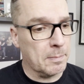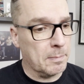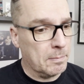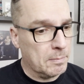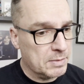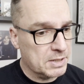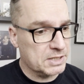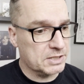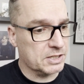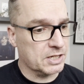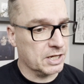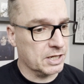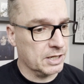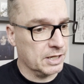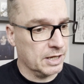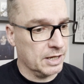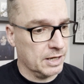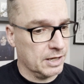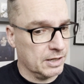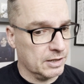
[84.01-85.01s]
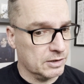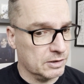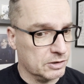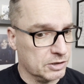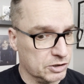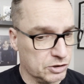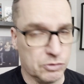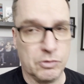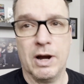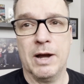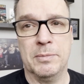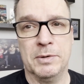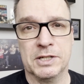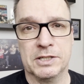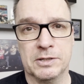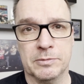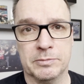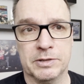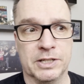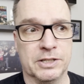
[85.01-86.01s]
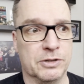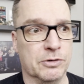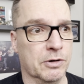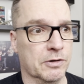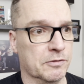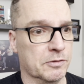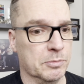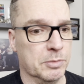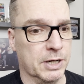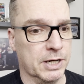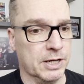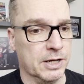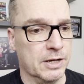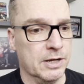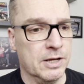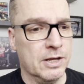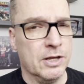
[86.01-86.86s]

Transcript: missed describing something to everybody.